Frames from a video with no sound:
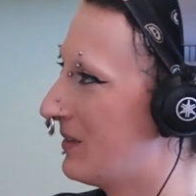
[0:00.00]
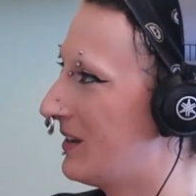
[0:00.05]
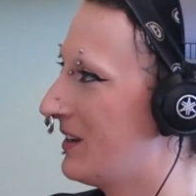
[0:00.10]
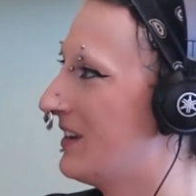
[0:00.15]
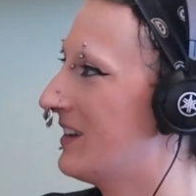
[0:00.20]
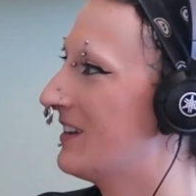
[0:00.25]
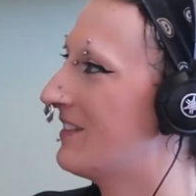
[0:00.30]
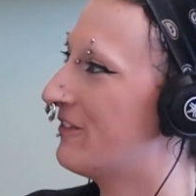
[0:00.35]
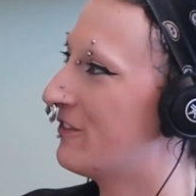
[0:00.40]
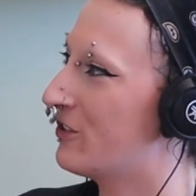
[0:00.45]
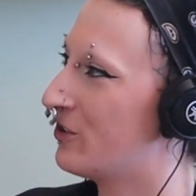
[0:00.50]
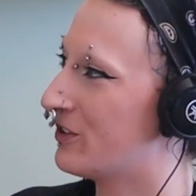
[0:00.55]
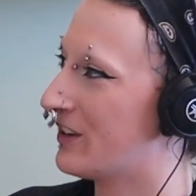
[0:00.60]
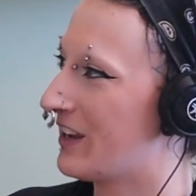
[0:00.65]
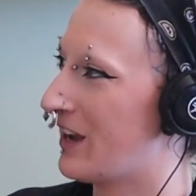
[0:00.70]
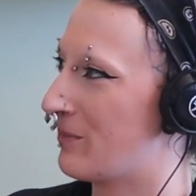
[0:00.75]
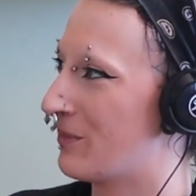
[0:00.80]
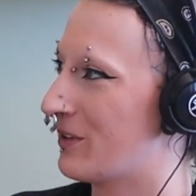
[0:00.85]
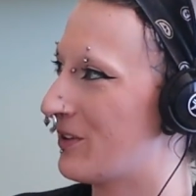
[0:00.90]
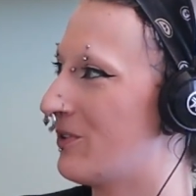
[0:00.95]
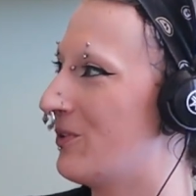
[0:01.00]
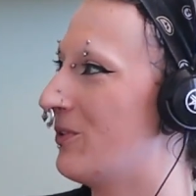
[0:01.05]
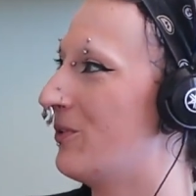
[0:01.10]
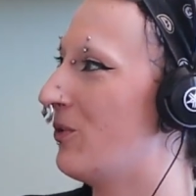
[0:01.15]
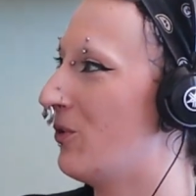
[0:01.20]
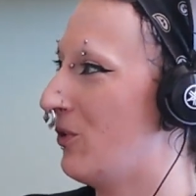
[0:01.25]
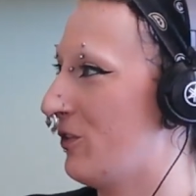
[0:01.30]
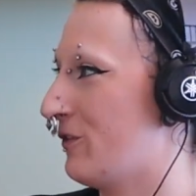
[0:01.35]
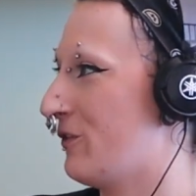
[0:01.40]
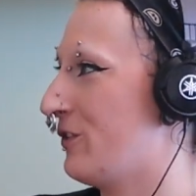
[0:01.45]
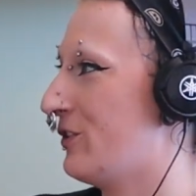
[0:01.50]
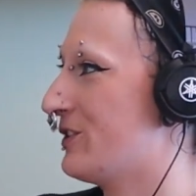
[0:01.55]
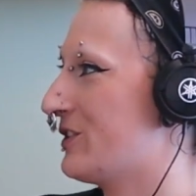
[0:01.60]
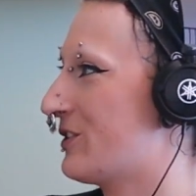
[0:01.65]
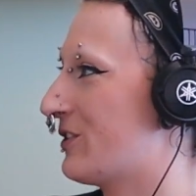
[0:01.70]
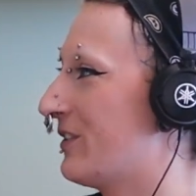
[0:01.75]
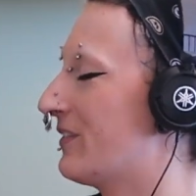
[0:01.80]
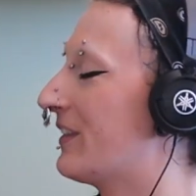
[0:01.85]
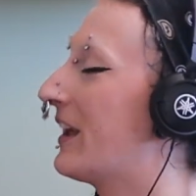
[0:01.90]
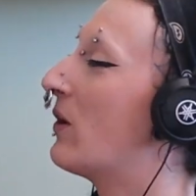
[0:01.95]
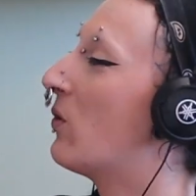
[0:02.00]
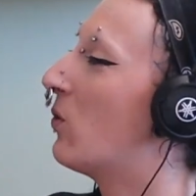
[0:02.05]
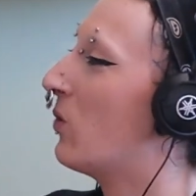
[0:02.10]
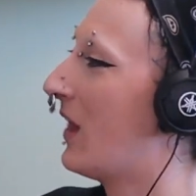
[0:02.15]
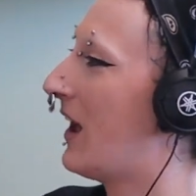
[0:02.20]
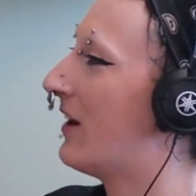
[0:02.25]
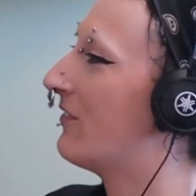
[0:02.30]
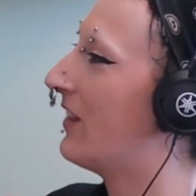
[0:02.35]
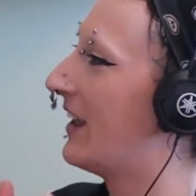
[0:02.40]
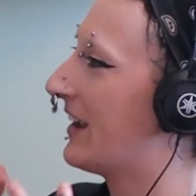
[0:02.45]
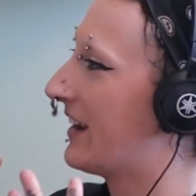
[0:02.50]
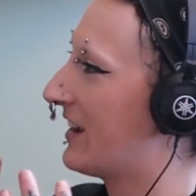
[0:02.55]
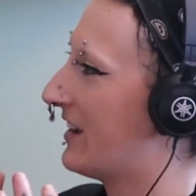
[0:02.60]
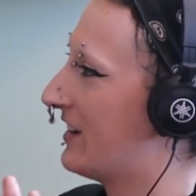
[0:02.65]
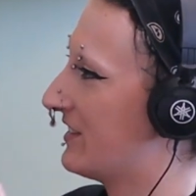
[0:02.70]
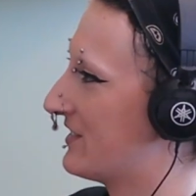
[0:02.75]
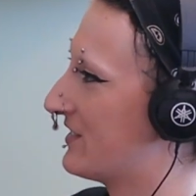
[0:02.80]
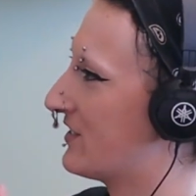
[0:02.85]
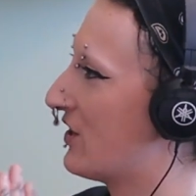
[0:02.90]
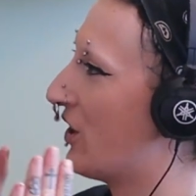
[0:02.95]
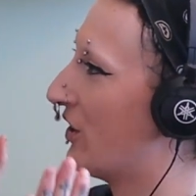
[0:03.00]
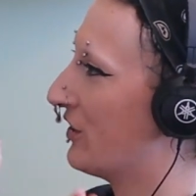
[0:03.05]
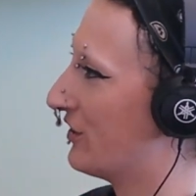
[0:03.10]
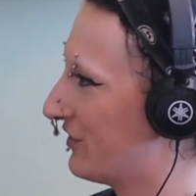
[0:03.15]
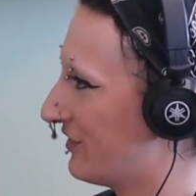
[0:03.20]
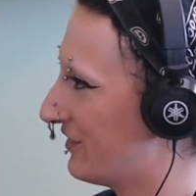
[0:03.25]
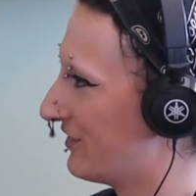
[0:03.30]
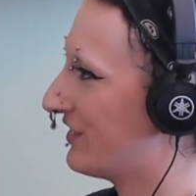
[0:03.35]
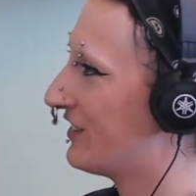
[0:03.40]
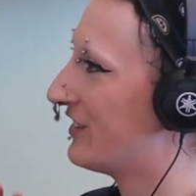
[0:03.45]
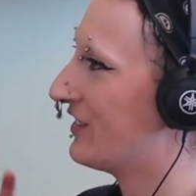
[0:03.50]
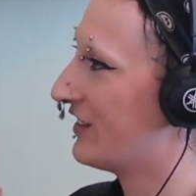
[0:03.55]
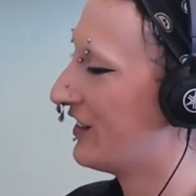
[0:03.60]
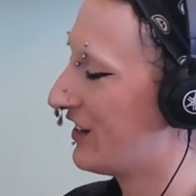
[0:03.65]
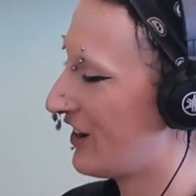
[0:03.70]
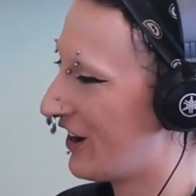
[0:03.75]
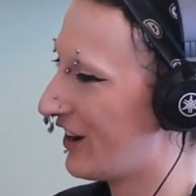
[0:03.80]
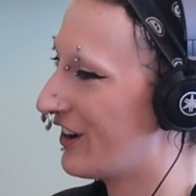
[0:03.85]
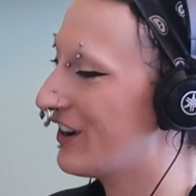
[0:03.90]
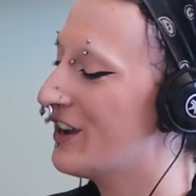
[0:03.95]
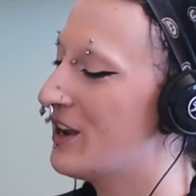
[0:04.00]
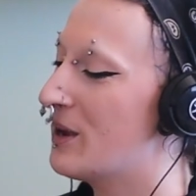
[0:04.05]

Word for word: Yeah. Food chemical, all the foods you're, they all have like yeah, a have certain, logic, yeah. you know.